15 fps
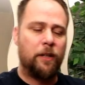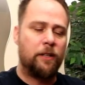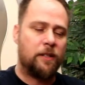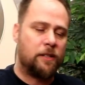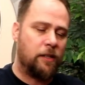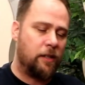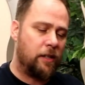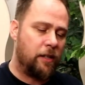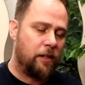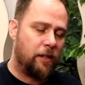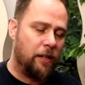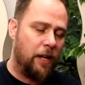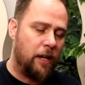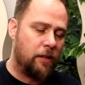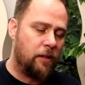It doesn't
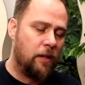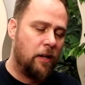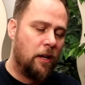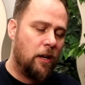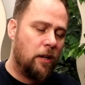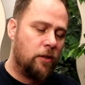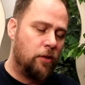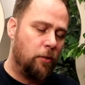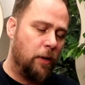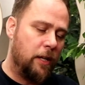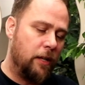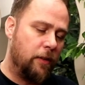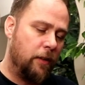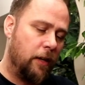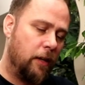connect to
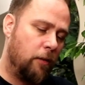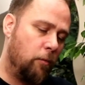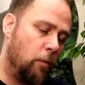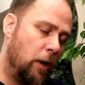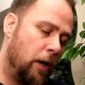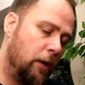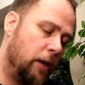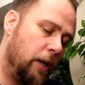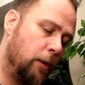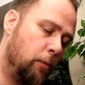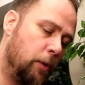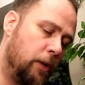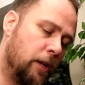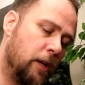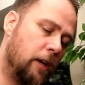anything where it
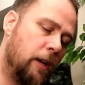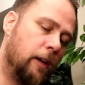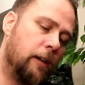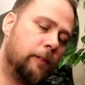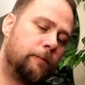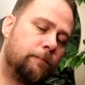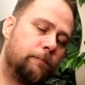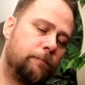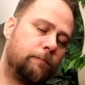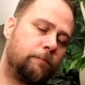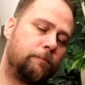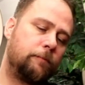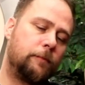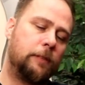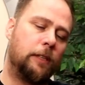would,
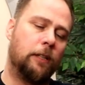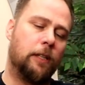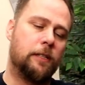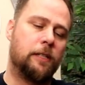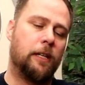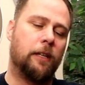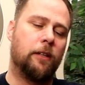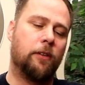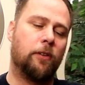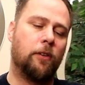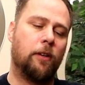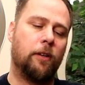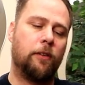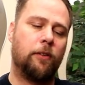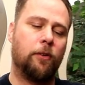here, let's get this
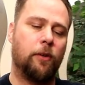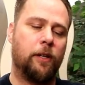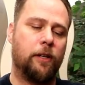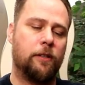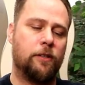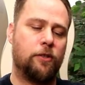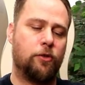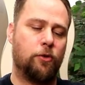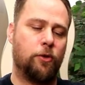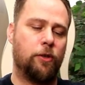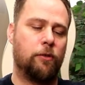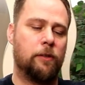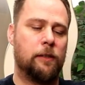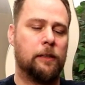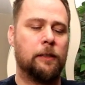on so I can show
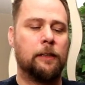you.